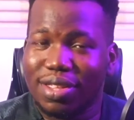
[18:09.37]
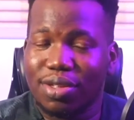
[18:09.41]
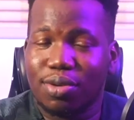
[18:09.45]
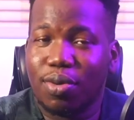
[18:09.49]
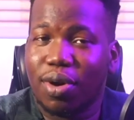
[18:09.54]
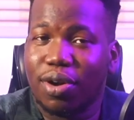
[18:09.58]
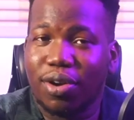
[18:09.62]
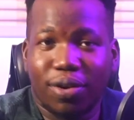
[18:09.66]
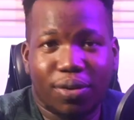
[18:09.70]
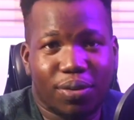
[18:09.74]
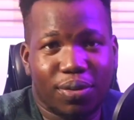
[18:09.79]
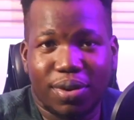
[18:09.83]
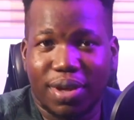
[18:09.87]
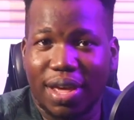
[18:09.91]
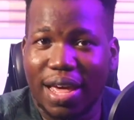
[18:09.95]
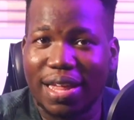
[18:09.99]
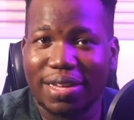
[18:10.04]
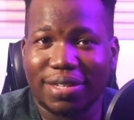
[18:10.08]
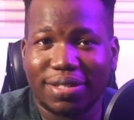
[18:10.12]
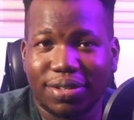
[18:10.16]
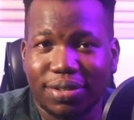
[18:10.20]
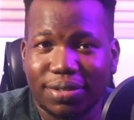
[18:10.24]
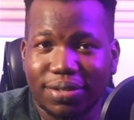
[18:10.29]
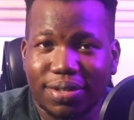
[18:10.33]
You are not going to
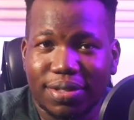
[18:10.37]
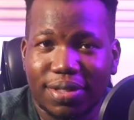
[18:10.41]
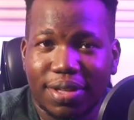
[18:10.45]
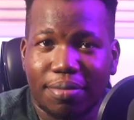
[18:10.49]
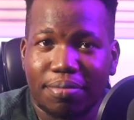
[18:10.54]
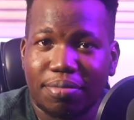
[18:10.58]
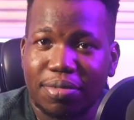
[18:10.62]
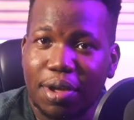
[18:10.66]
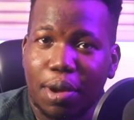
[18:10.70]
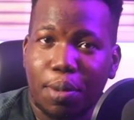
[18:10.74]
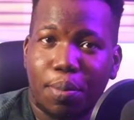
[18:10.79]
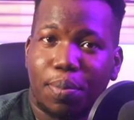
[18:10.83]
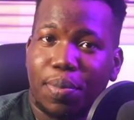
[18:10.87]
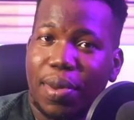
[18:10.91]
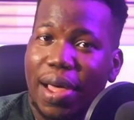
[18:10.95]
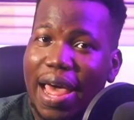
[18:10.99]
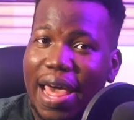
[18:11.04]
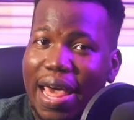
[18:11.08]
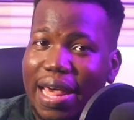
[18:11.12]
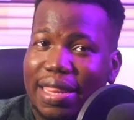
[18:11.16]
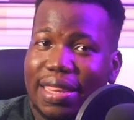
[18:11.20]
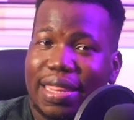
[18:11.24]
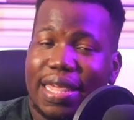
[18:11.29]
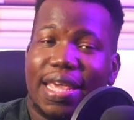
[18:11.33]
answer to them. Their
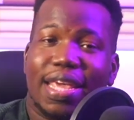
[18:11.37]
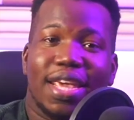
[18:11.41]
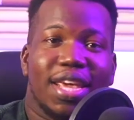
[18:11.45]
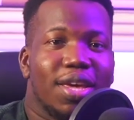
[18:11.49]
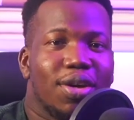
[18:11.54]
path